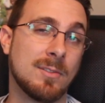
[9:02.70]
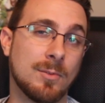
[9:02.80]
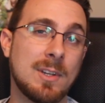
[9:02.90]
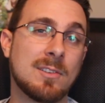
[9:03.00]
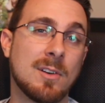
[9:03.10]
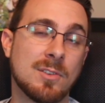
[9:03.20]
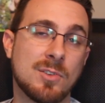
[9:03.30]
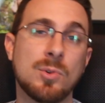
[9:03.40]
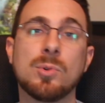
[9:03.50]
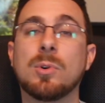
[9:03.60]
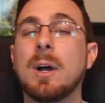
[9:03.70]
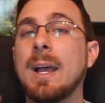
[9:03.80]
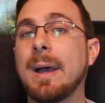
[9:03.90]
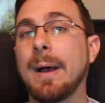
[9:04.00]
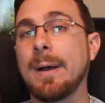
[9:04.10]
as a research tool
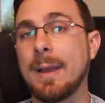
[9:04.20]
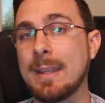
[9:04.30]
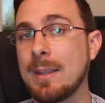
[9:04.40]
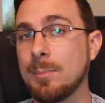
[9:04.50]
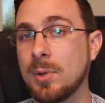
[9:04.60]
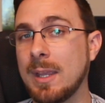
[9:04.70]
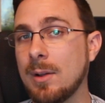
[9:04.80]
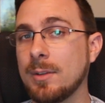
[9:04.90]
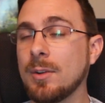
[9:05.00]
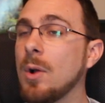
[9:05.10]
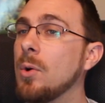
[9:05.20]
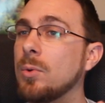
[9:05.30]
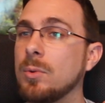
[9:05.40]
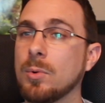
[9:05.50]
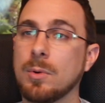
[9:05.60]
and then booking on your
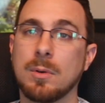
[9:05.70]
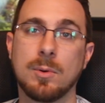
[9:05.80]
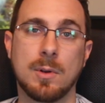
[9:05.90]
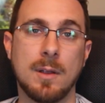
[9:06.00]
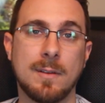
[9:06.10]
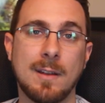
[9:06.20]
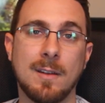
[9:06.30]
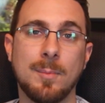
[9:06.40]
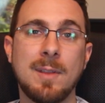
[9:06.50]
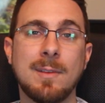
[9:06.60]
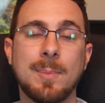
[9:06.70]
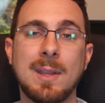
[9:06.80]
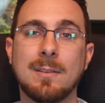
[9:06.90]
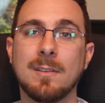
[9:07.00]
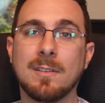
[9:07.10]
own or contacting a
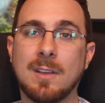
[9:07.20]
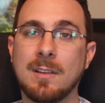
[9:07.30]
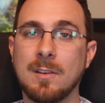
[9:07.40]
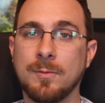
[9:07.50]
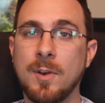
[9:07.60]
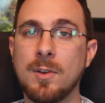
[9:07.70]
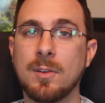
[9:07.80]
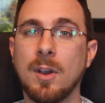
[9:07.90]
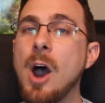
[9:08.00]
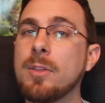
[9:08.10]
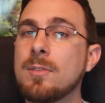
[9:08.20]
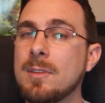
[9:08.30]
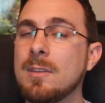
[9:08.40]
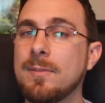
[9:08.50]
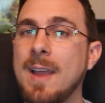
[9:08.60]
PVP to discuss it further, other
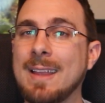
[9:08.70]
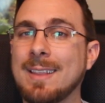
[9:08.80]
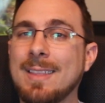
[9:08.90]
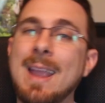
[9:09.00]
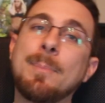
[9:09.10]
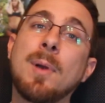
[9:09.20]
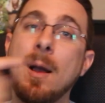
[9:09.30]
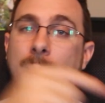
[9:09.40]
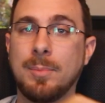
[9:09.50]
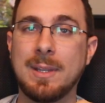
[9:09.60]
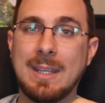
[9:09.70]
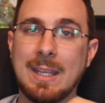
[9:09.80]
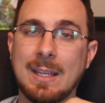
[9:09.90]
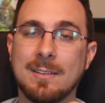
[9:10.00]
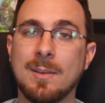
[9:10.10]
than the fact that they probably
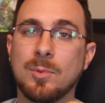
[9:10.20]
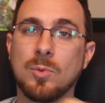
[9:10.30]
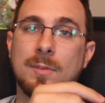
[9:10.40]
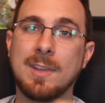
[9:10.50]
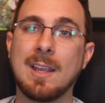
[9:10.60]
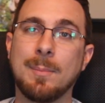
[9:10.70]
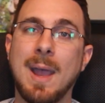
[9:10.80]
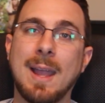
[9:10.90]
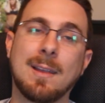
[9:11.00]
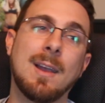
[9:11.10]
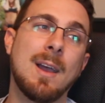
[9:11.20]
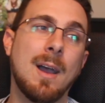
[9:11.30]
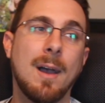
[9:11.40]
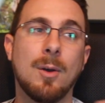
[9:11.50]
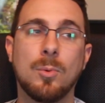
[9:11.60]
get some sort of kickback
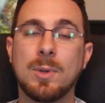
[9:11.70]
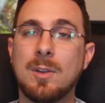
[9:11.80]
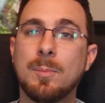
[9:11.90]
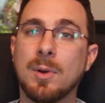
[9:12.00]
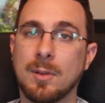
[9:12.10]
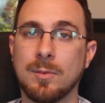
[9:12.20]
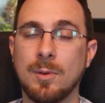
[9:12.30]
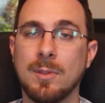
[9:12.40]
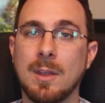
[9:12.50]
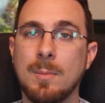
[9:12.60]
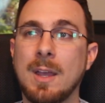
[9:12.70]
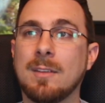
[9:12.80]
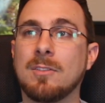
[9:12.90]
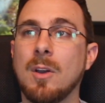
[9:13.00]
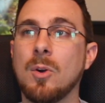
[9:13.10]
when you book through them.
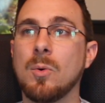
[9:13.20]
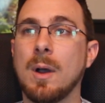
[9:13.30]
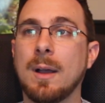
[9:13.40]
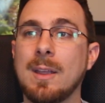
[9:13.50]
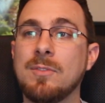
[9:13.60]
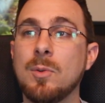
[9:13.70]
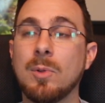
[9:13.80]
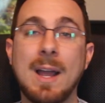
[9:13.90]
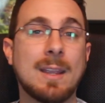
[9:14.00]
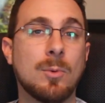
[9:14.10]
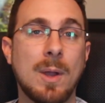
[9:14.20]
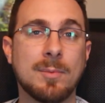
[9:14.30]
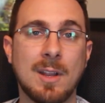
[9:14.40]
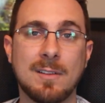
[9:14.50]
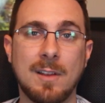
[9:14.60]
So if you like
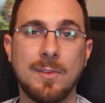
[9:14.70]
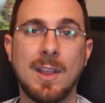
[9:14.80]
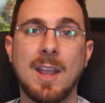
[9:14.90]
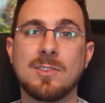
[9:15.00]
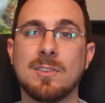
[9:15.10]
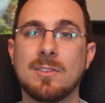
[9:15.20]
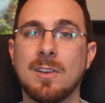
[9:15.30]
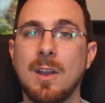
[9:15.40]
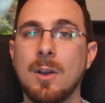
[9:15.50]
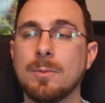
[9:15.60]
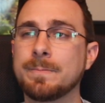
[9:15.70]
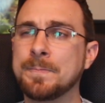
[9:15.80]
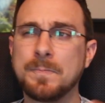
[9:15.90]
websites like Vacations to Go,